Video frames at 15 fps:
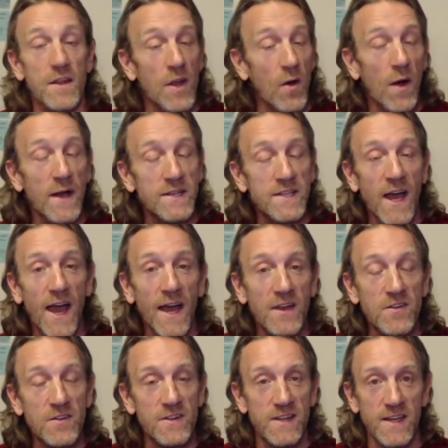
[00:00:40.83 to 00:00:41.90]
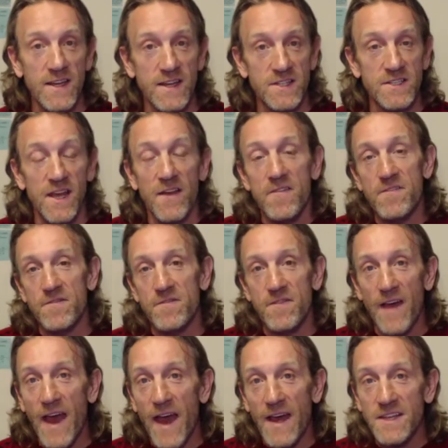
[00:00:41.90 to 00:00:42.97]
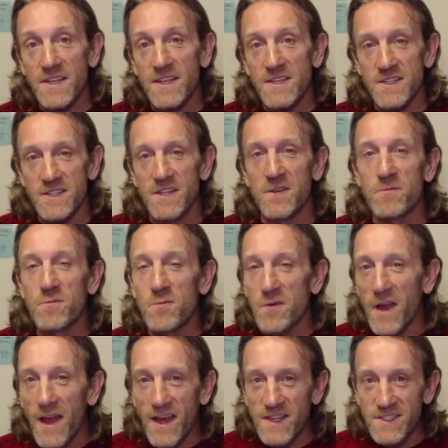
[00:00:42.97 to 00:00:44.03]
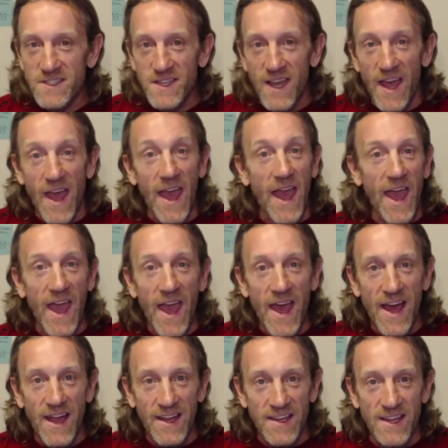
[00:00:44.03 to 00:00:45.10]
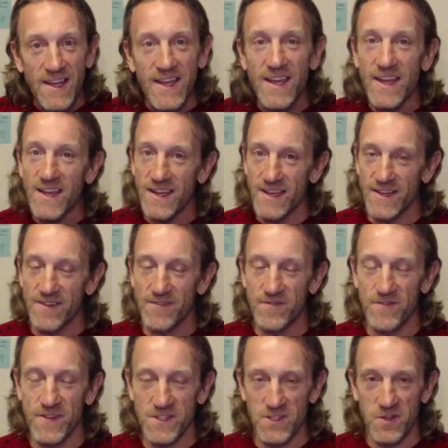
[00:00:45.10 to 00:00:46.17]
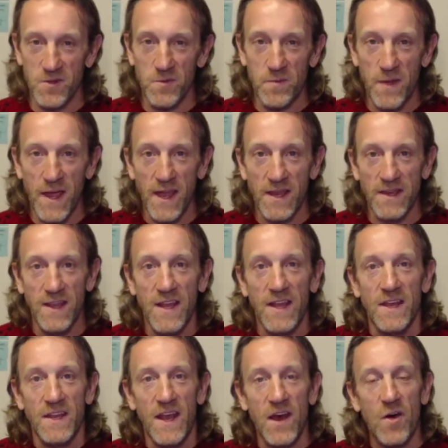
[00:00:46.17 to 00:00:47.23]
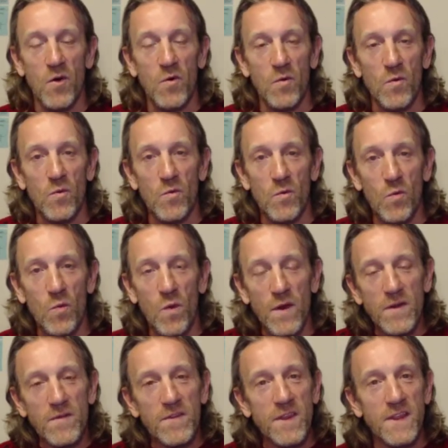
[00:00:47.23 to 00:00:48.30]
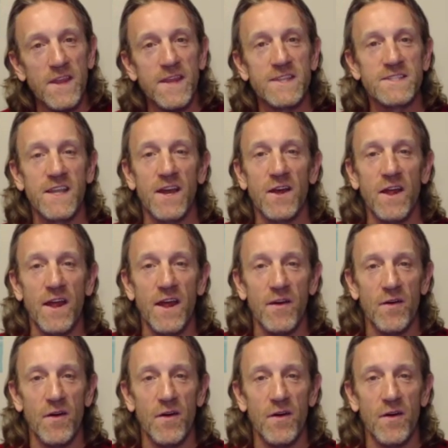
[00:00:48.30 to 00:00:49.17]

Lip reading: Now, I titled this Fat, Depressed, and Physical Pain. Now, one of the things that